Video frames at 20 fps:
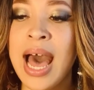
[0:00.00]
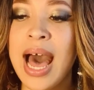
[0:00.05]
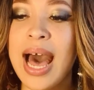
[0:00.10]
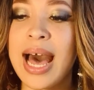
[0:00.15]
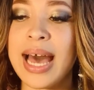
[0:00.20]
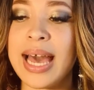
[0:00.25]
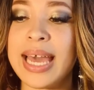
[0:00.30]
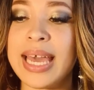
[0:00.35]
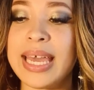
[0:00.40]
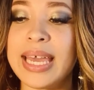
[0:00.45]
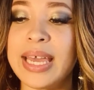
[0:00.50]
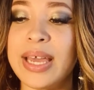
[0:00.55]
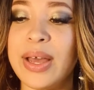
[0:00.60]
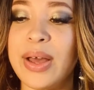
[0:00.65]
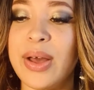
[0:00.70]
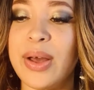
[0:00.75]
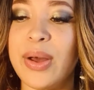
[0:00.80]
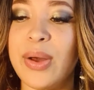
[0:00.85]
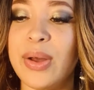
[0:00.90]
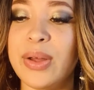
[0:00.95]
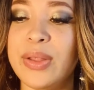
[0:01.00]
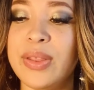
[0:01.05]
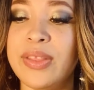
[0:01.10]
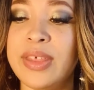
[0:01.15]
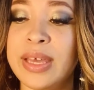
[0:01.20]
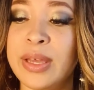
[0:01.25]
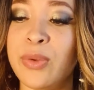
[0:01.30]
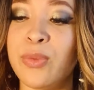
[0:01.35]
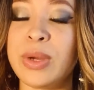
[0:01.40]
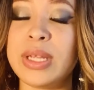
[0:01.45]
I
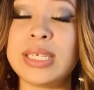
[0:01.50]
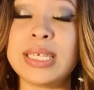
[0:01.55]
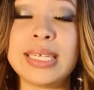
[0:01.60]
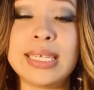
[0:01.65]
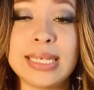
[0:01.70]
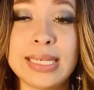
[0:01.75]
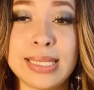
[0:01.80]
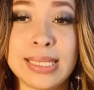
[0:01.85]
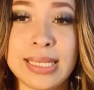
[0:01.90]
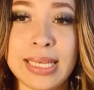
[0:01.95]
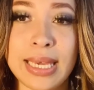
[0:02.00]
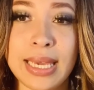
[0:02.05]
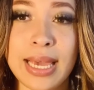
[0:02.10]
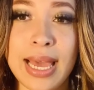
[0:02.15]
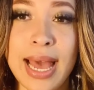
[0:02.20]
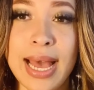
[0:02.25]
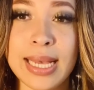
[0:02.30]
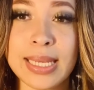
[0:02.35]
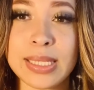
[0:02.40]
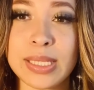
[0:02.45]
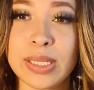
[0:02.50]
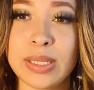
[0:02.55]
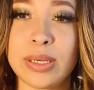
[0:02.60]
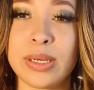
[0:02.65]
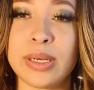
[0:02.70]
then went to DC as